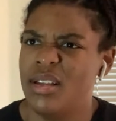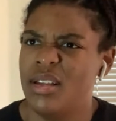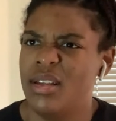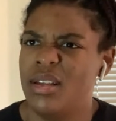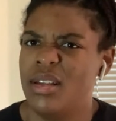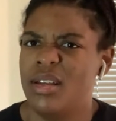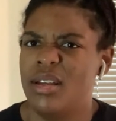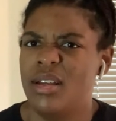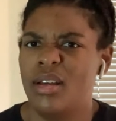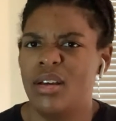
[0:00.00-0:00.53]

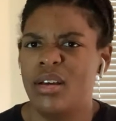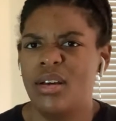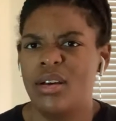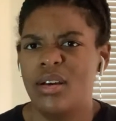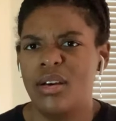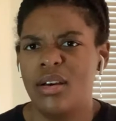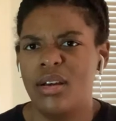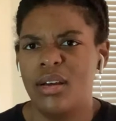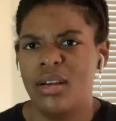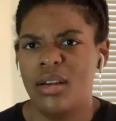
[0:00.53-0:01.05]
Instead of
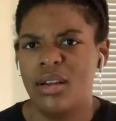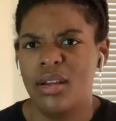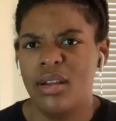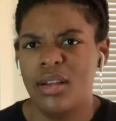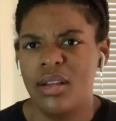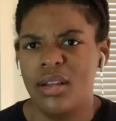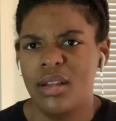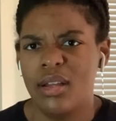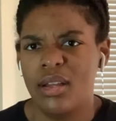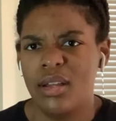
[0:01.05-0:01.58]
fighting
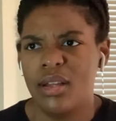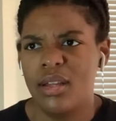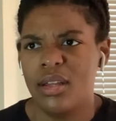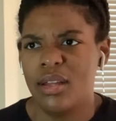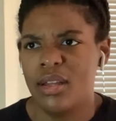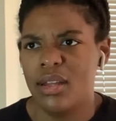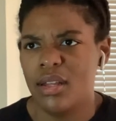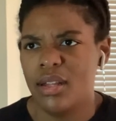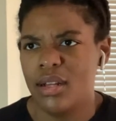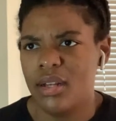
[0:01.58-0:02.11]
together,
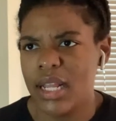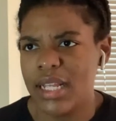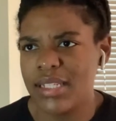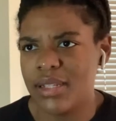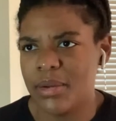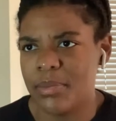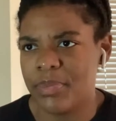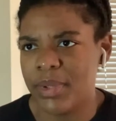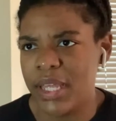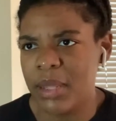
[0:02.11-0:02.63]
that's
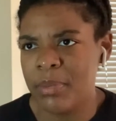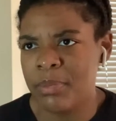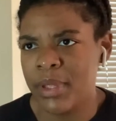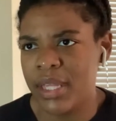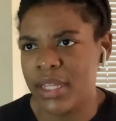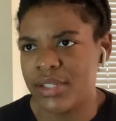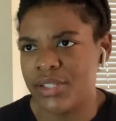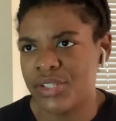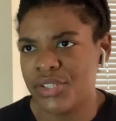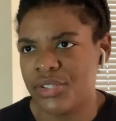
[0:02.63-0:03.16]
a big
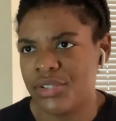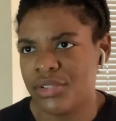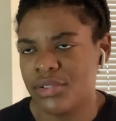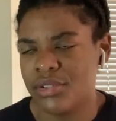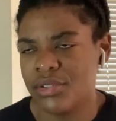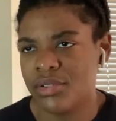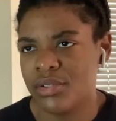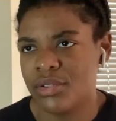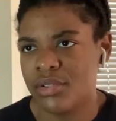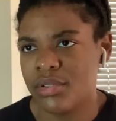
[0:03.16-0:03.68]
bitch. Each
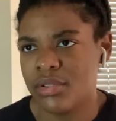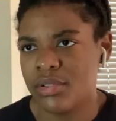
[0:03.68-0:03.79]
other.